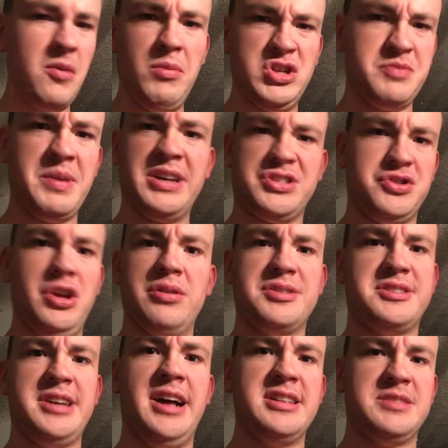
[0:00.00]
which makes no
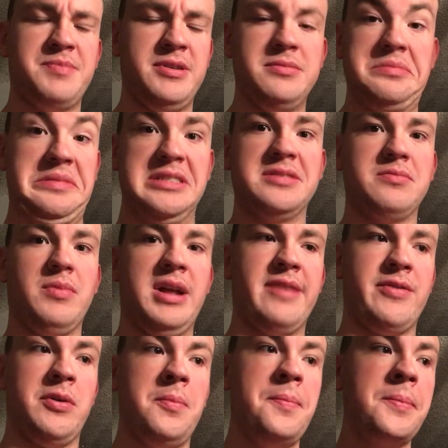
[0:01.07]
sense, but
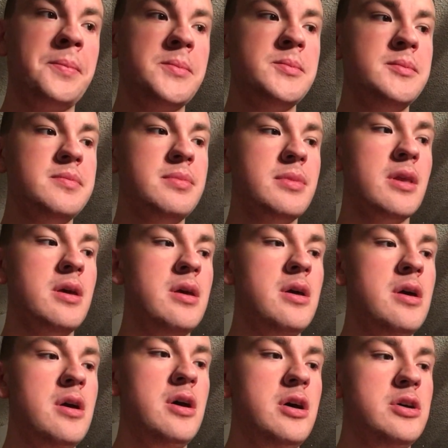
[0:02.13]
whatever.
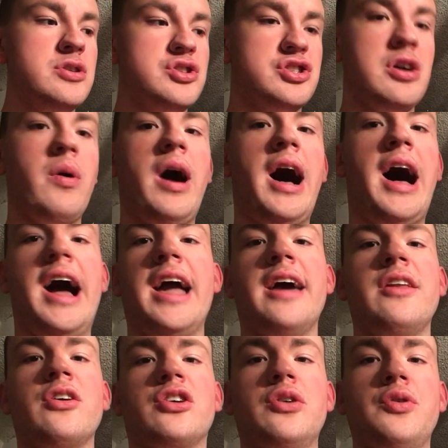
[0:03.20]
So I
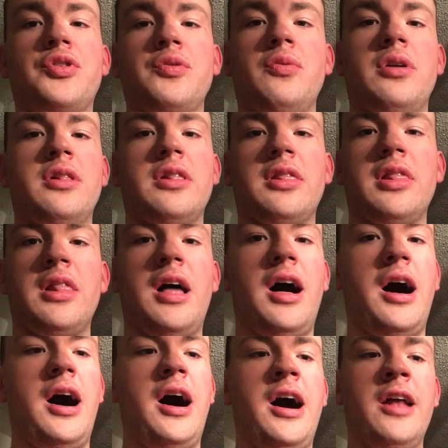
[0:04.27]
had to go through a
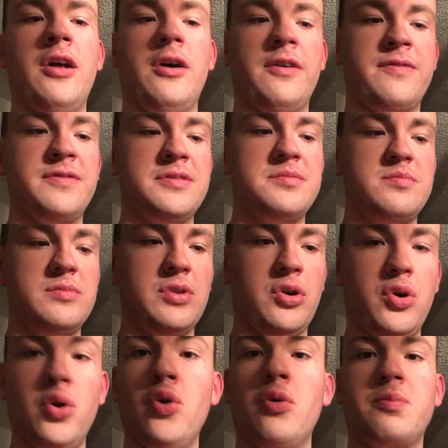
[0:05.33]
lot of
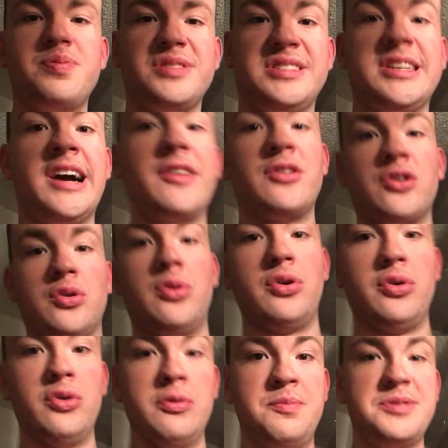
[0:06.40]
hoops, technical
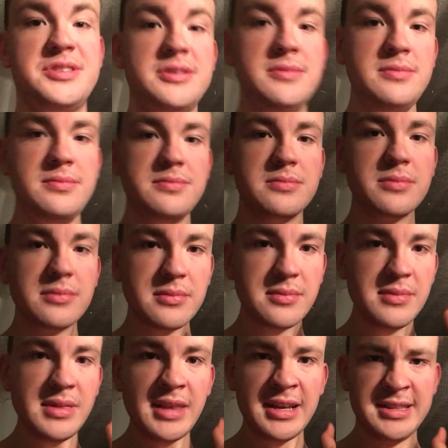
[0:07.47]
hoops,
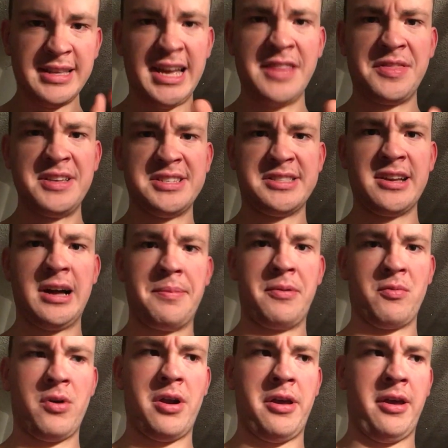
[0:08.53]
get this thing up
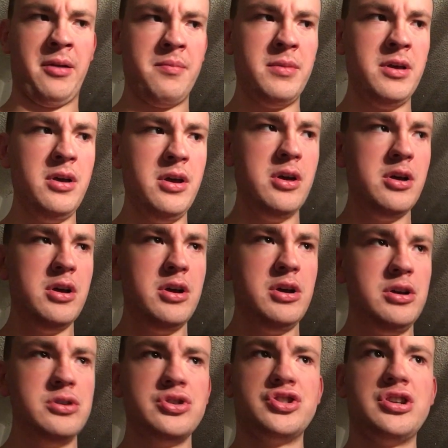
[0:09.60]
and running.
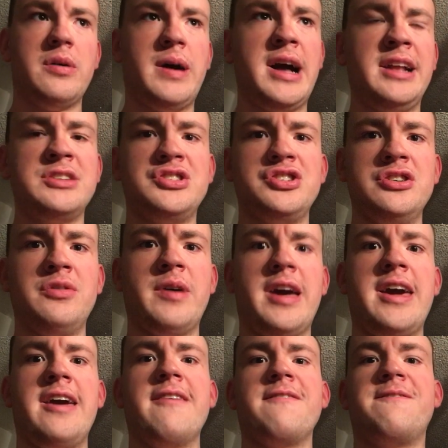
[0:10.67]
So I had to do
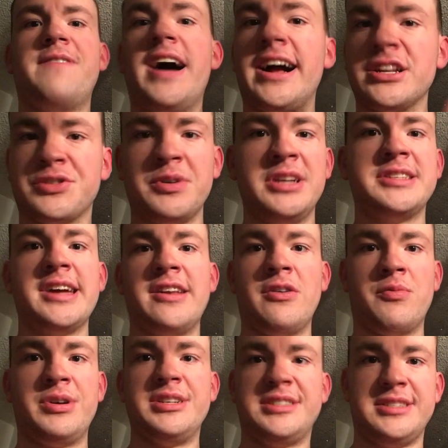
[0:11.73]
a factory data
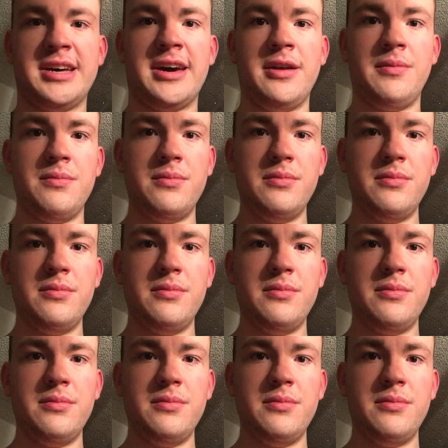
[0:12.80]
reset.